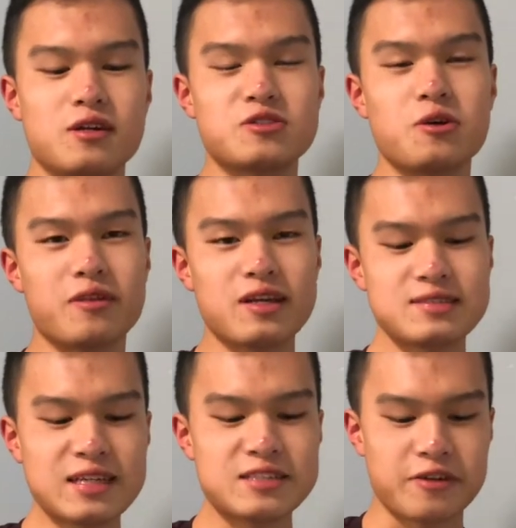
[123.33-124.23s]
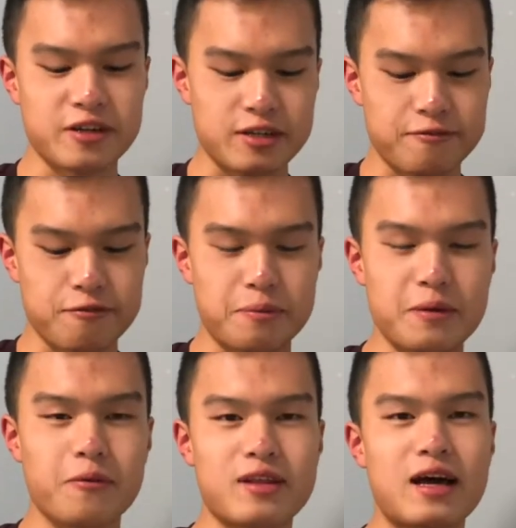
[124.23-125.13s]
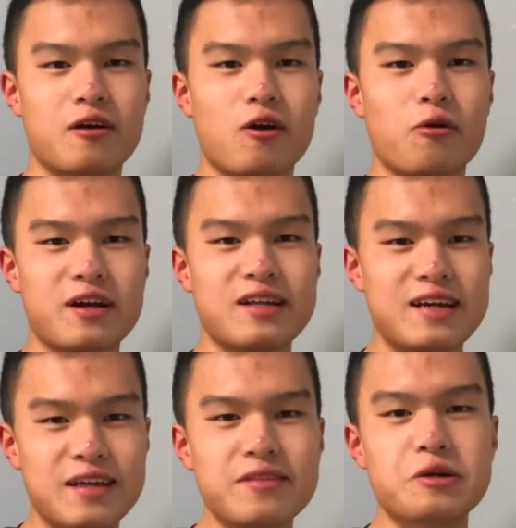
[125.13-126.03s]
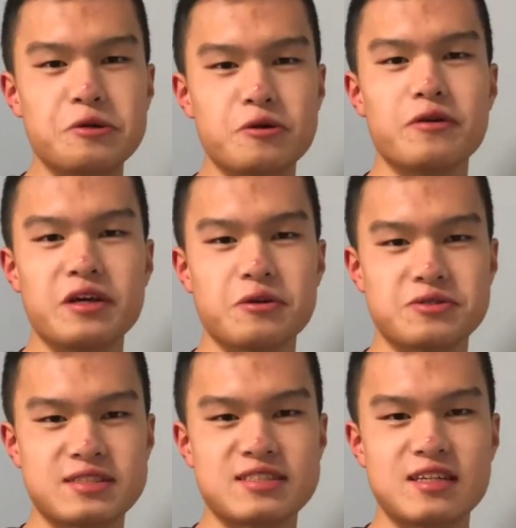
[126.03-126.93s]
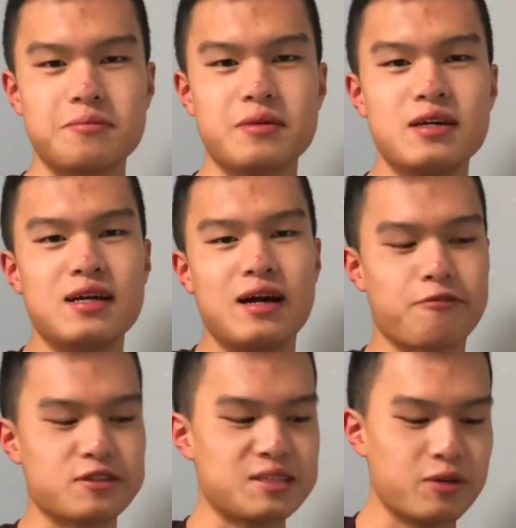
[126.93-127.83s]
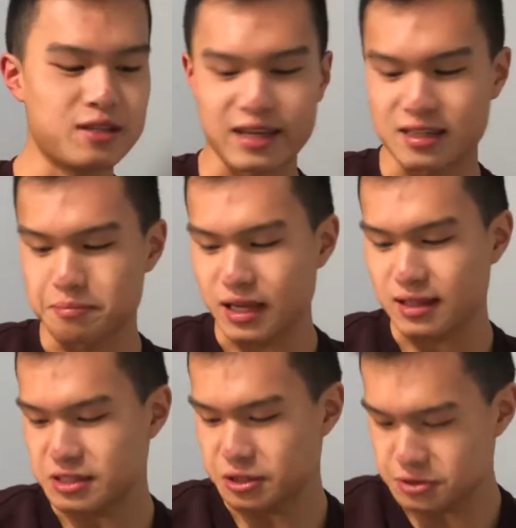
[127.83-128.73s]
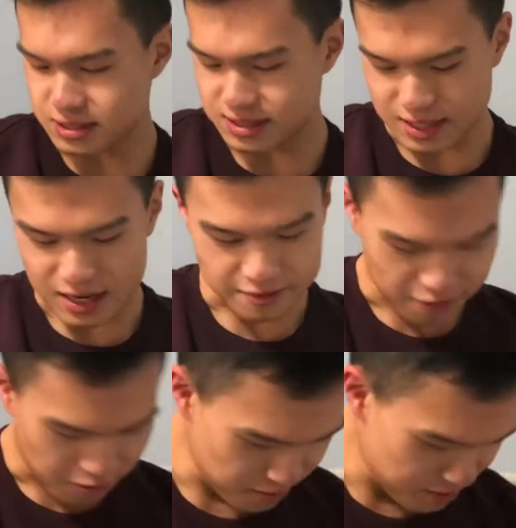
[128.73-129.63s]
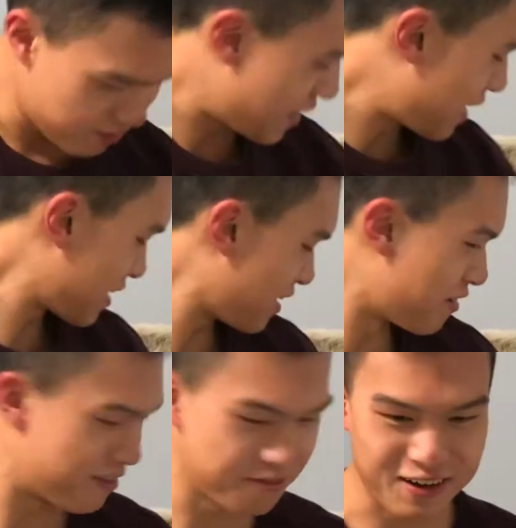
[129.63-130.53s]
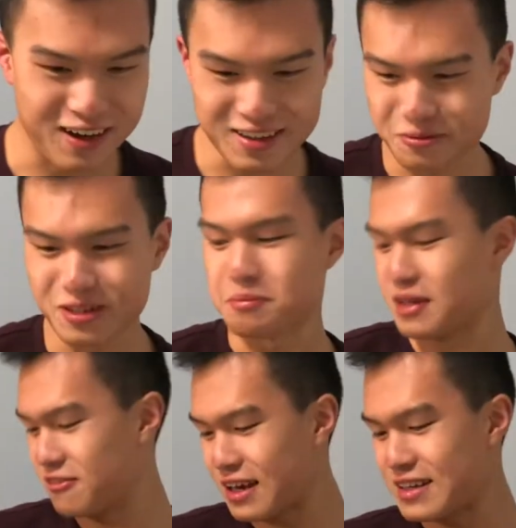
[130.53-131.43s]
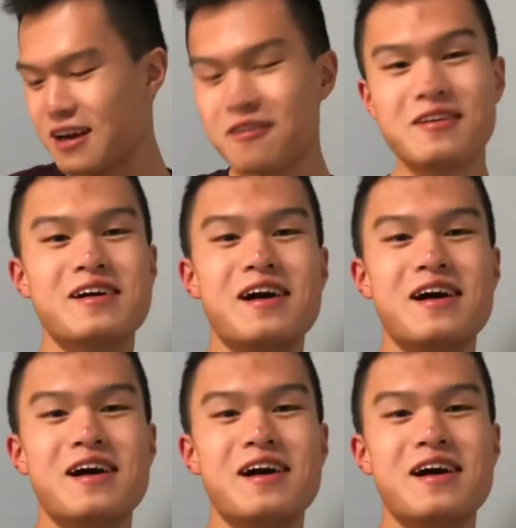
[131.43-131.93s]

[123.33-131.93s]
So this thing is very good for people that are already in the Google ecosystem. For someone like me that uses an iPhone that I cannot find with me right now,